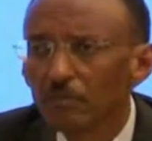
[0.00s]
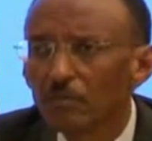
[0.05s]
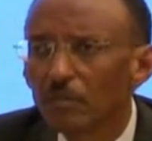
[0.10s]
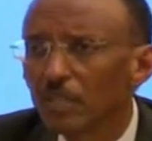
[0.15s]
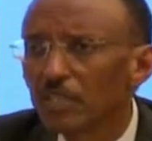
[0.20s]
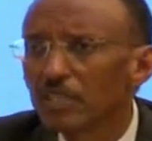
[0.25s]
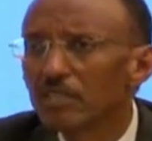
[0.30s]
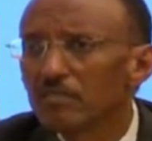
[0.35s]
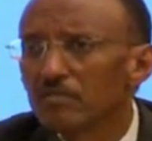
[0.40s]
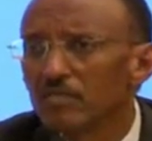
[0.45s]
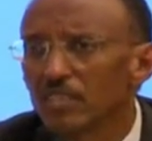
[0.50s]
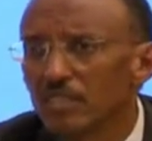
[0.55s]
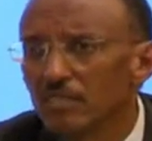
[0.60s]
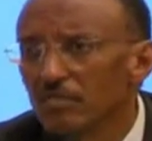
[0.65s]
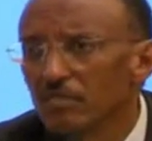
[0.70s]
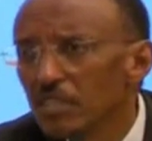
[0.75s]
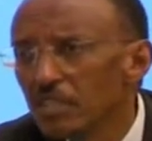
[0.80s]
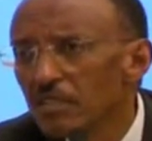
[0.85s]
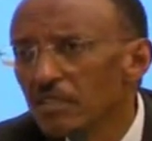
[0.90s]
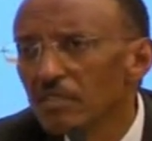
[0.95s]
But
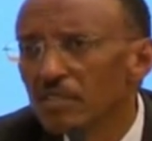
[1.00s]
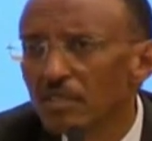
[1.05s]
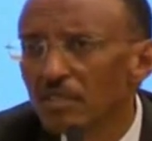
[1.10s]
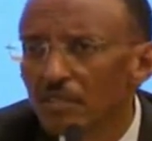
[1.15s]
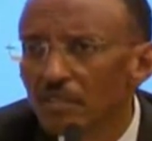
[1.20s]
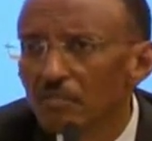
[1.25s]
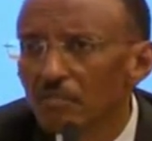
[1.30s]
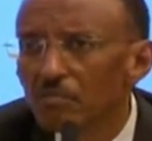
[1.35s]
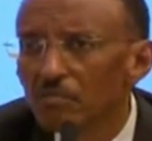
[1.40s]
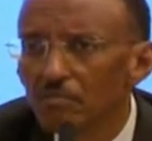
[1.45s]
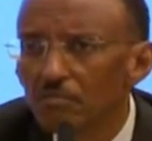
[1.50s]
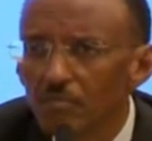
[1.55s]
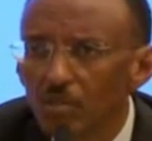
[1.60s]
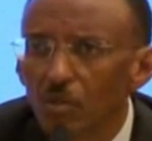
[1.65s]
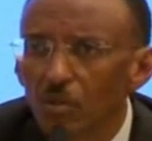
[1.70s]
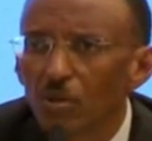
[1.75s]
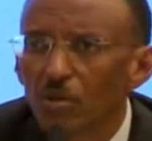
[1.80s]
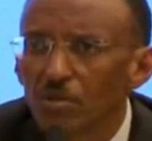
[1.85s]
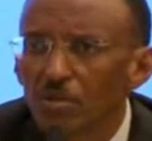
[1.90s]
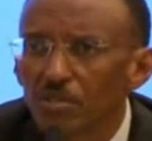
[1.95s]
even the
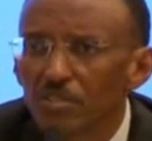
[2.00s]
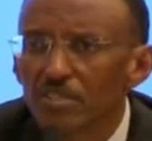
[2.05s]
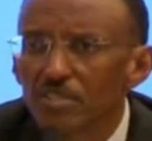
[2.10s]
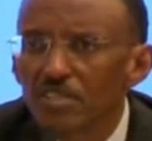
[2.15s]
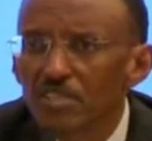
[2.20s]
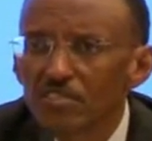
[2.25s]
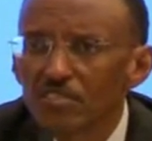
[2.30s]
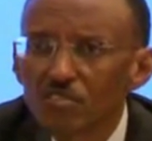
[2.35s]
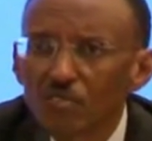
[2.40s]
colonialists